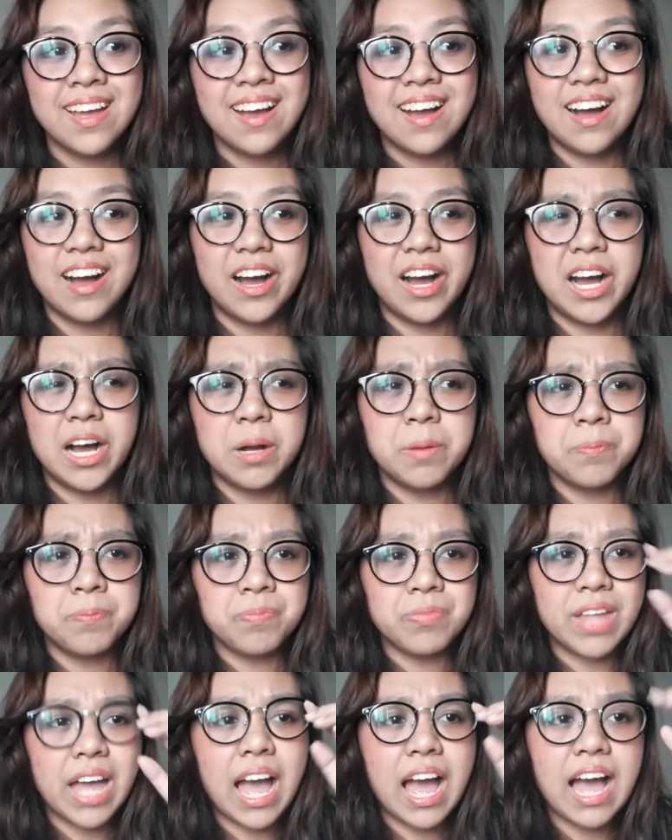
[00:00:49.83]

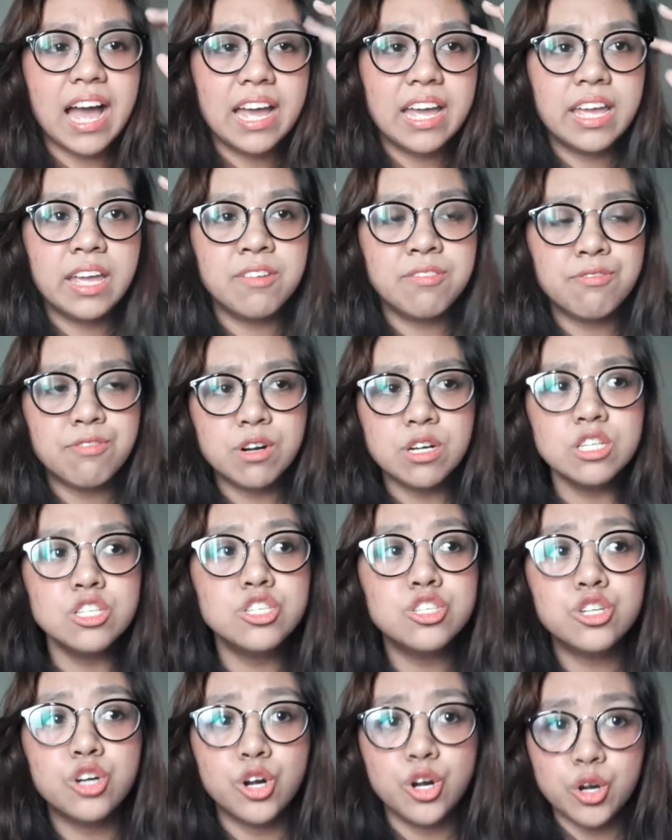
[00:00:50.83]
I
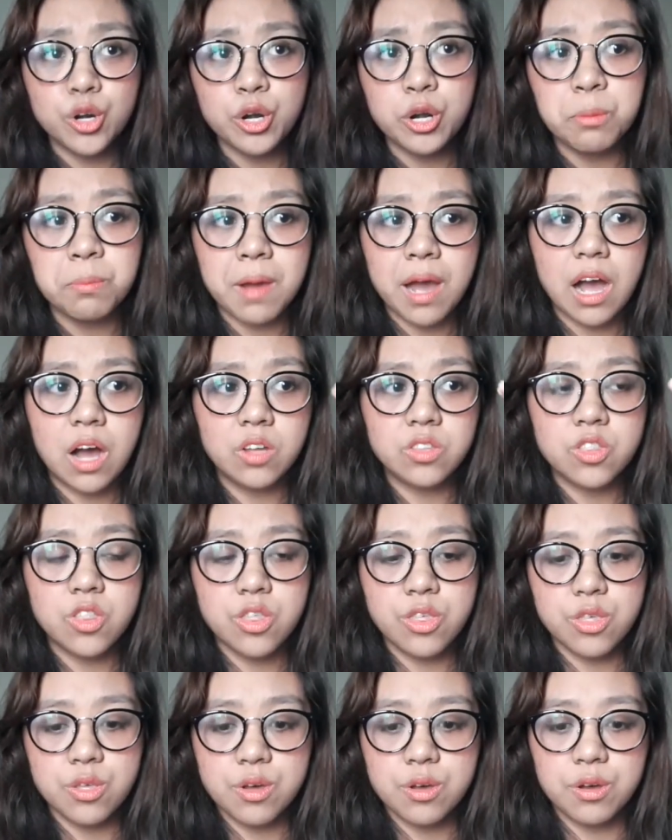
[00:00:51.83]
first heard about
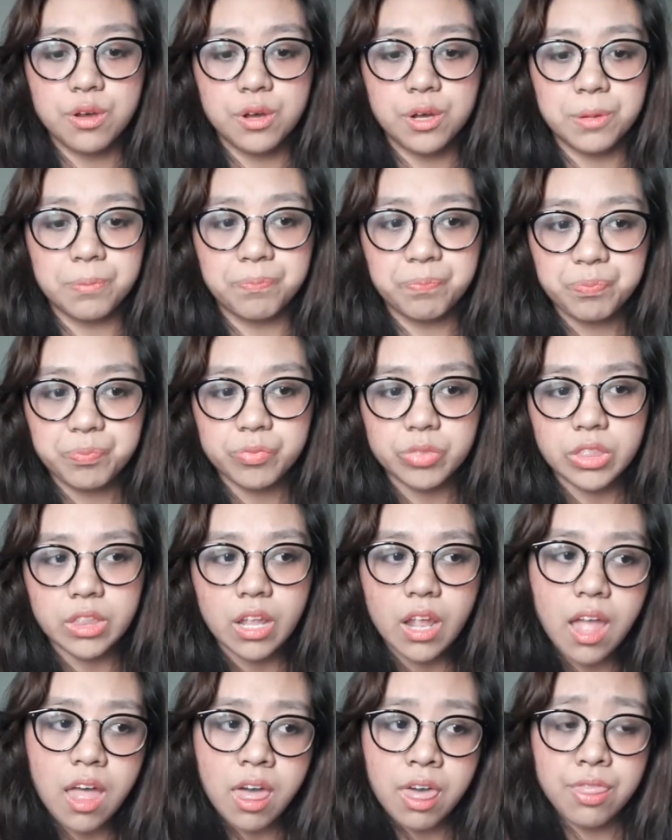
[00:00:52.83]
the
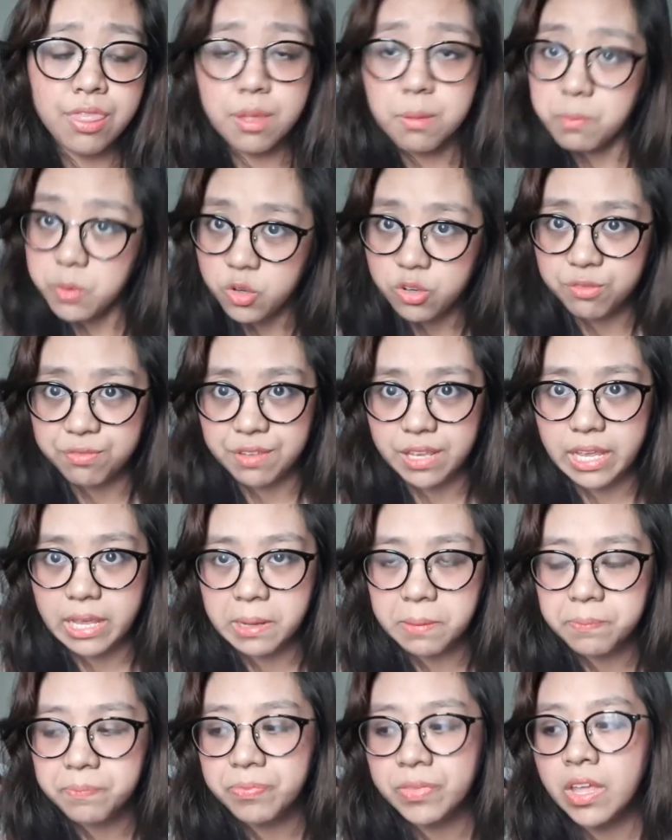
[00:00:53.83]
movie,
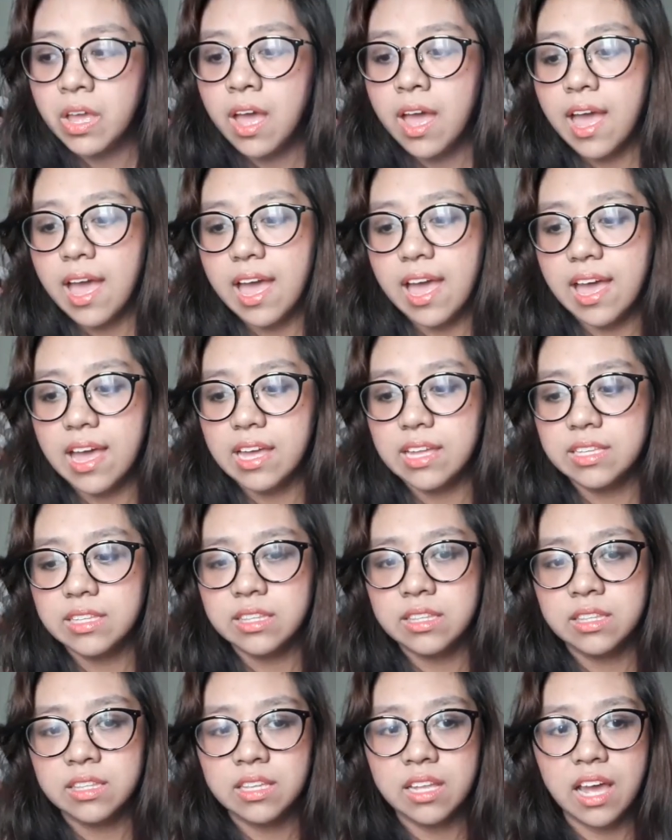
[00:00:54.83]

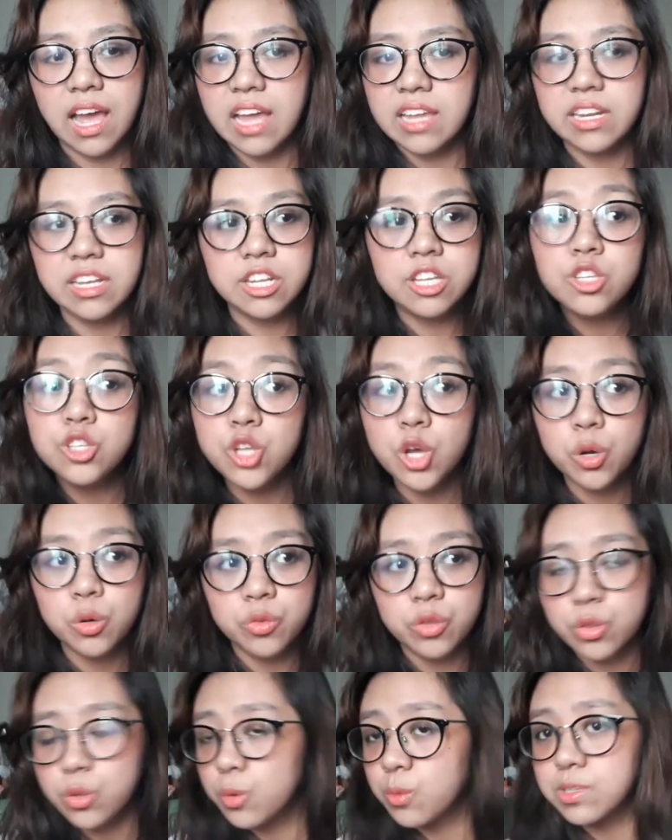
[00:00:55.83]
and I didn't know
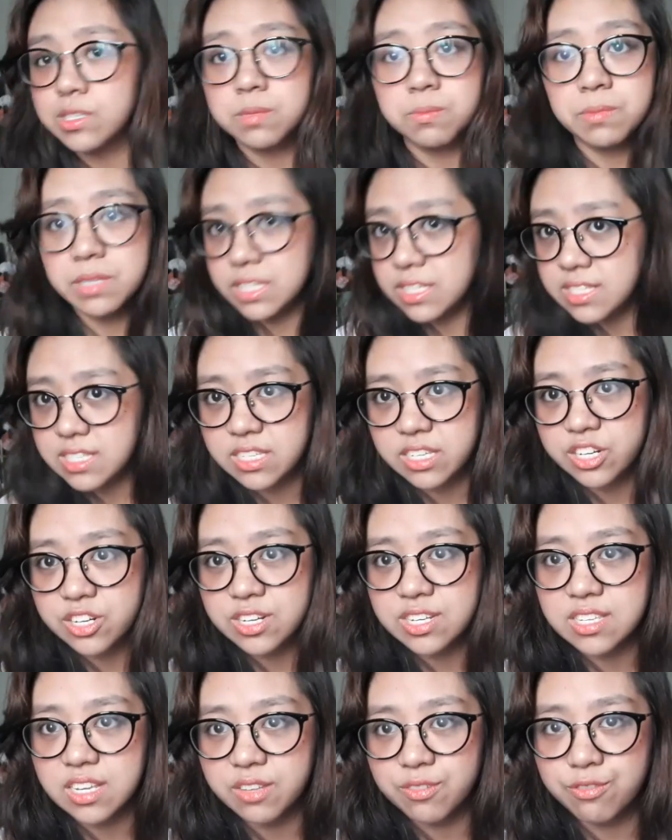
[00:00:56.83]
that there was a mini
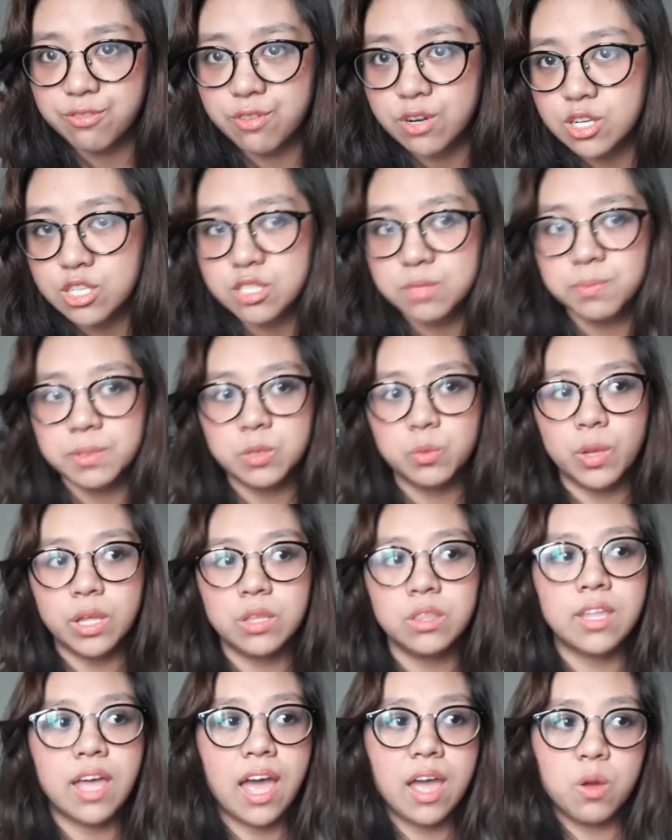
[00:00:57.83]
series at first, but
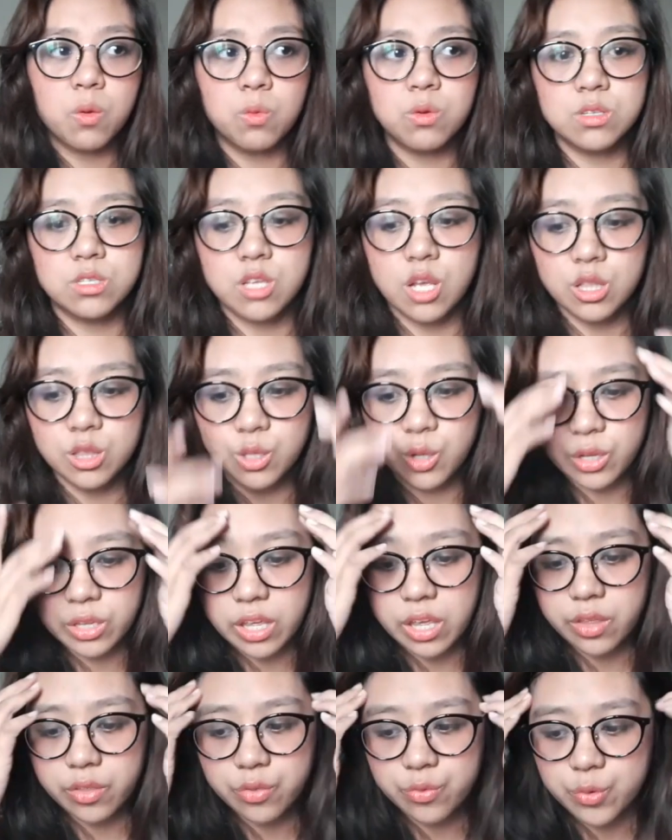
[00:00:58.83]
when I was
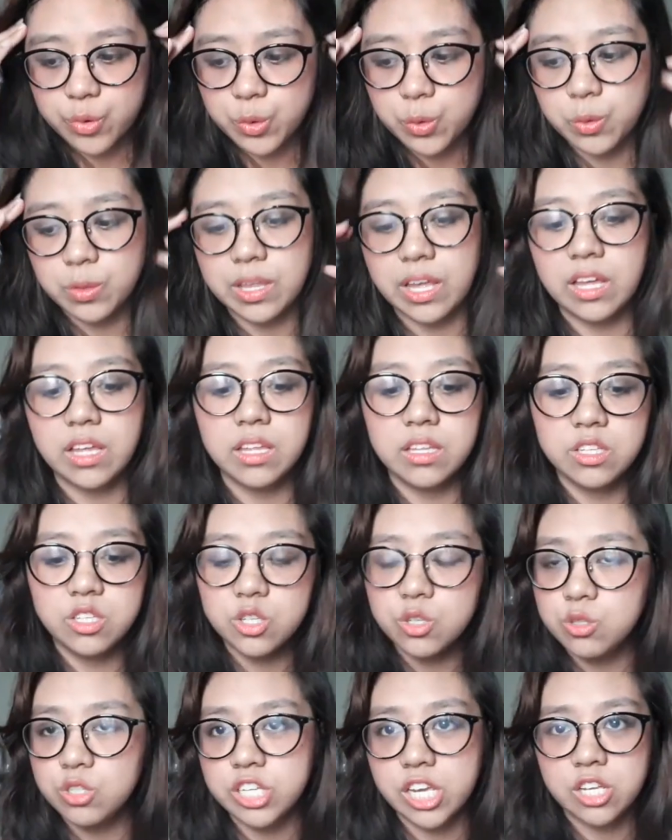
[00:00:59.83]
looking through like
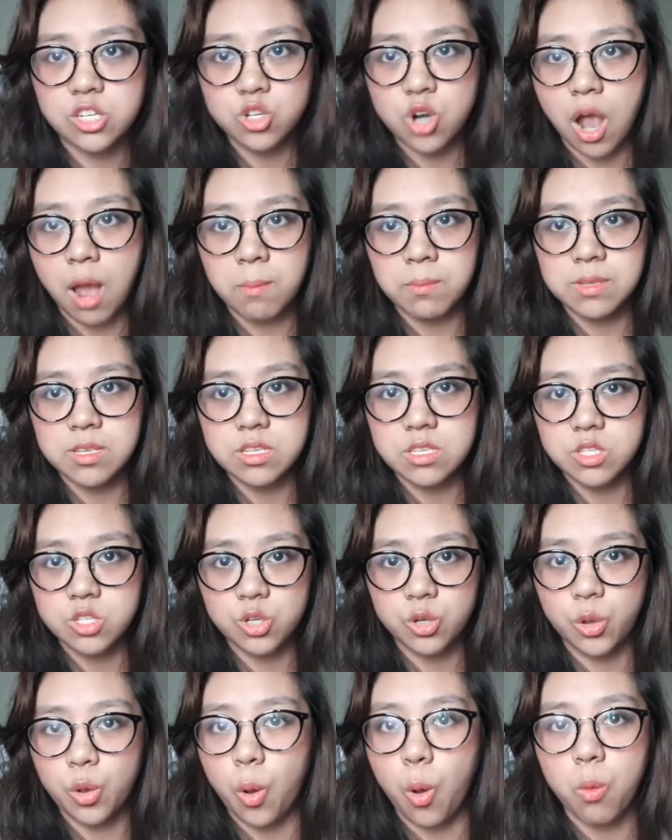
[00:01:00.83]
new J dramas
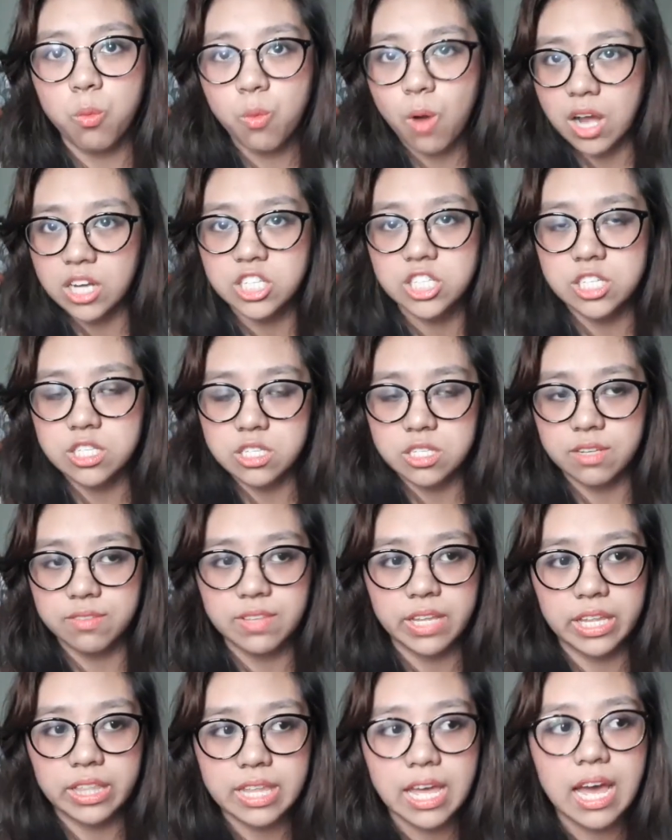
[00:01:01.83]
to watch and stuff
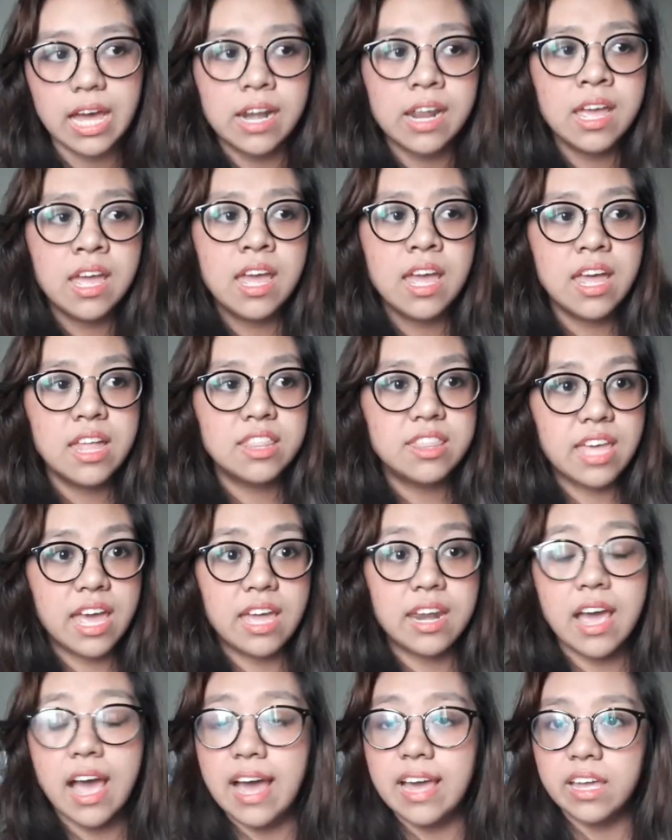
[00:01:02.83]
like that,
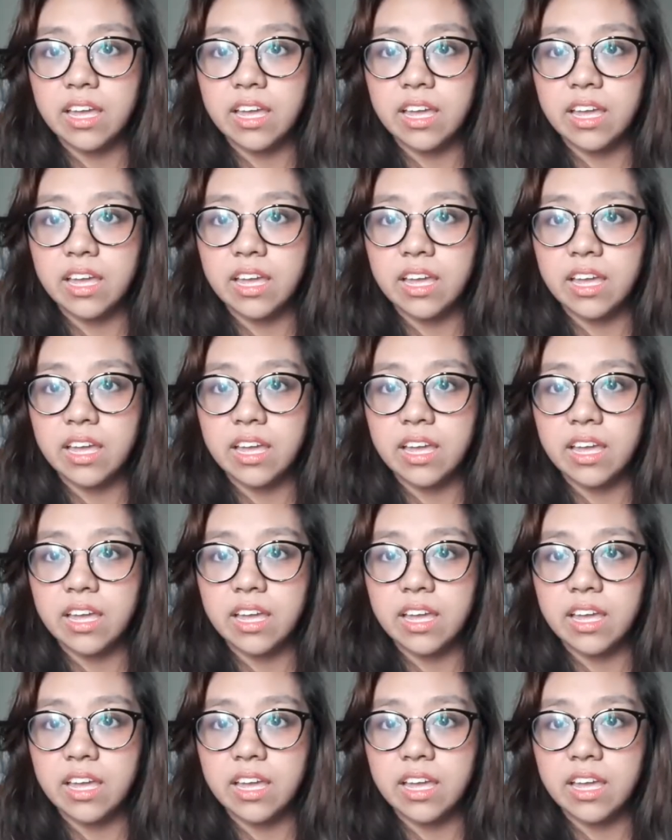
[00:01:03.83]
then I